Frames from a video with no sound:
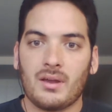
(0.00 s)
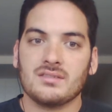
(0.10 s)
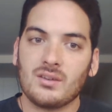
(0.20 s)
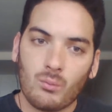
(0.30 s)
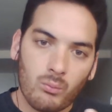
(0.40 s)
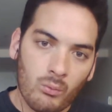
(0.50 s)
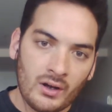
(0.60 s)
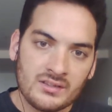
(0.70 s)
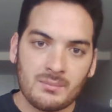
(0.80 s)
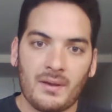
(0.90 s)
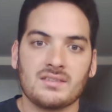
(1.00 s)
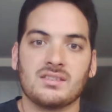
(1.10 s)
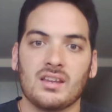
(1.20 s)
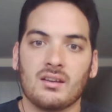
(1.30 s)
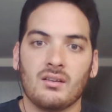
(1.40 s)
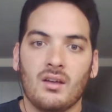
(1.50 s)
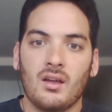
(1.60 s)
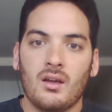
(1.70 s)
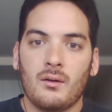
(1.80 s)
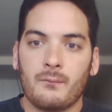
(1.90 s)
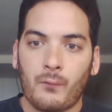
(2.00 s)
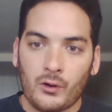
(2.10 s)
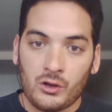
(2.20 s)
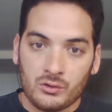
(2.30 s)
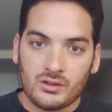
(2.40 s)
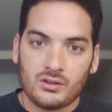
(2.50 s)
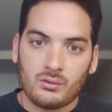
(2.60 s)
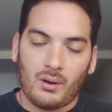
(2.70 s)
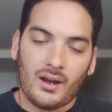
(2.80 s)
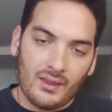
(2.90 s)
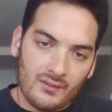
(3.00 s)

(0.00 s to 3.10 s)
basically, what is the best thing for you to do, right?